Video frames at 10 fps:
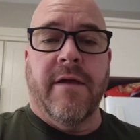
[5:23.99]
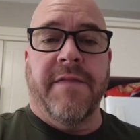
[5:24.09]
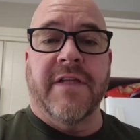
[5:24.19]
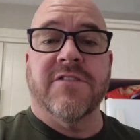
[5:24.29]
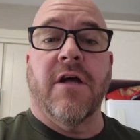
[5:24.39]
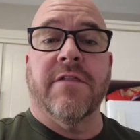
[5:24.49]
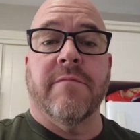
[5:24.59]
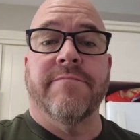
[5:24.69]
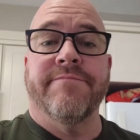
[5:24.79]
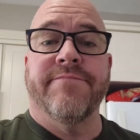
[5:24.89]
then salt them.
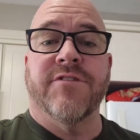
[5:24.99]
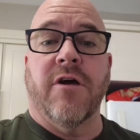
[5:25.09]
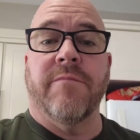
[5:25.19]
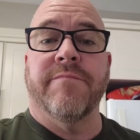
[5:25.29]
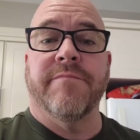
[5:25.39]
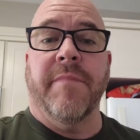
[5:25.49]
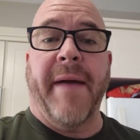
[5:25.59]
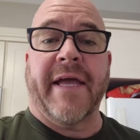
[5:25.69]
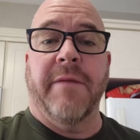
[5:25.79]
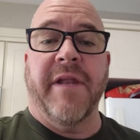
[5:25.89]
So
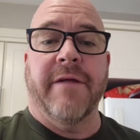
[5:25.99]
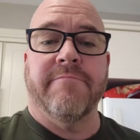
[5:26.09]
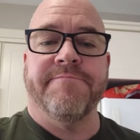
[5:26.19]
back in a minute.